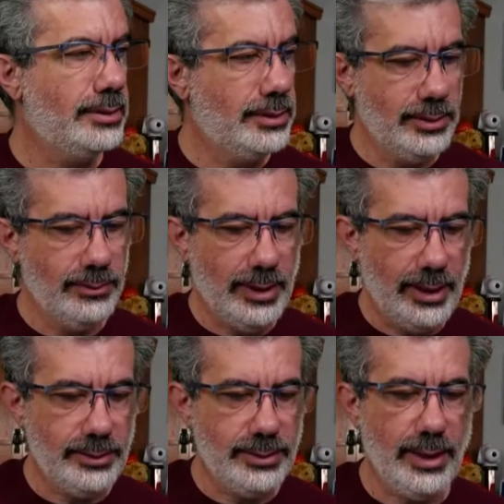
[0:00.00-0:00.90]
Right
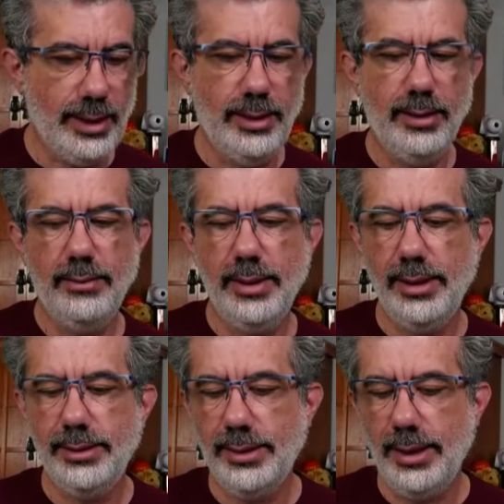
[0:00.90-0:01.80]
outside
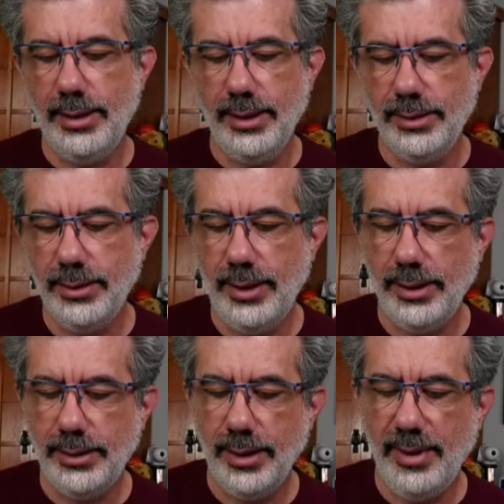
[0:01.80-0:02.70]
there. So yeah,
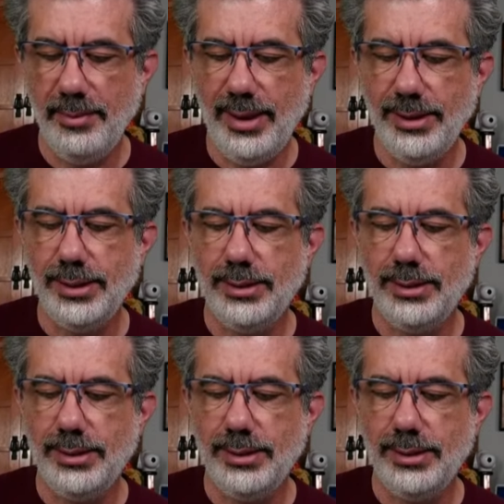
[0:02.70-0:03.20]
it's going to be amazing.